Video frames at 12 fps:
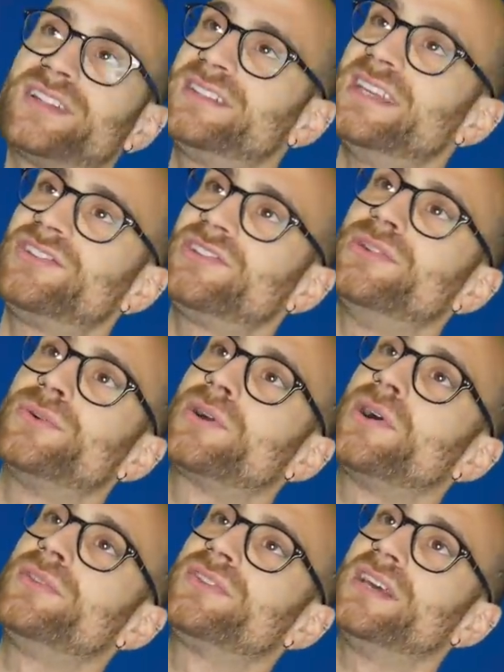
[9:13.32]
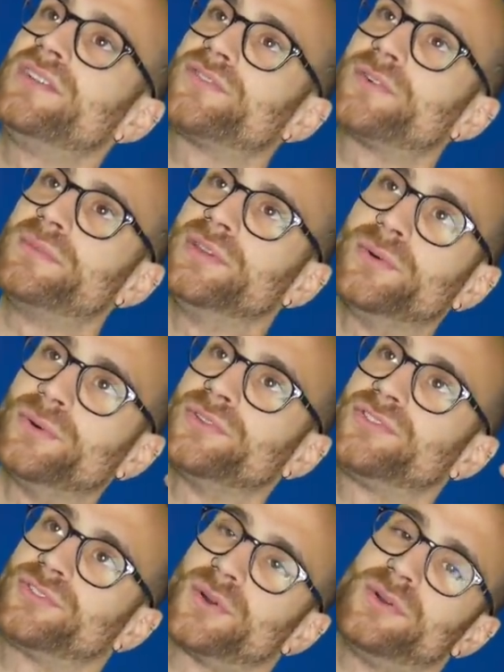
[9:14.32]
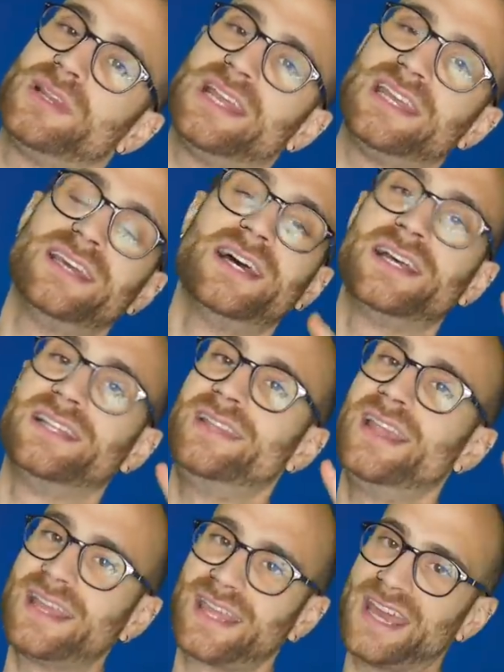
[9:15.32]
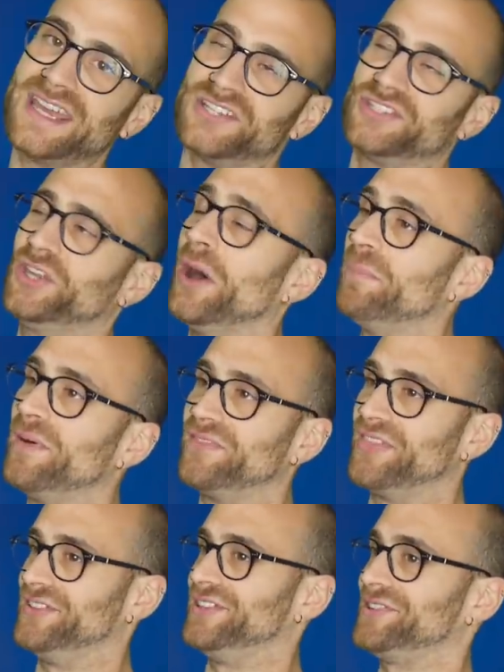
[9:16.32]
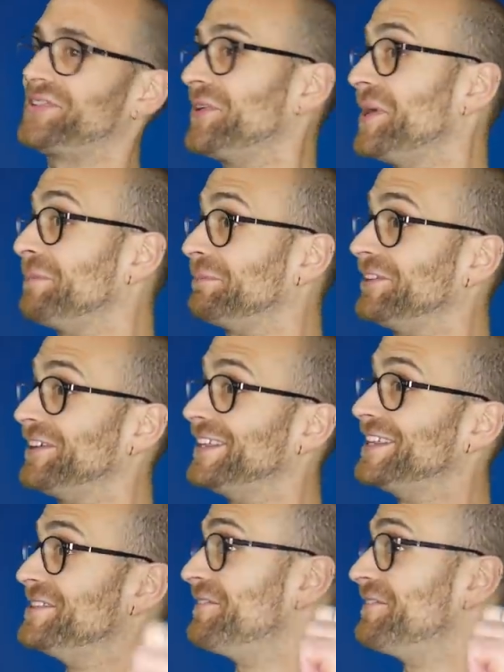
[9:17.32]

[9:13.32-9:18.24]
additional content from yours truly. Link in top of the description. And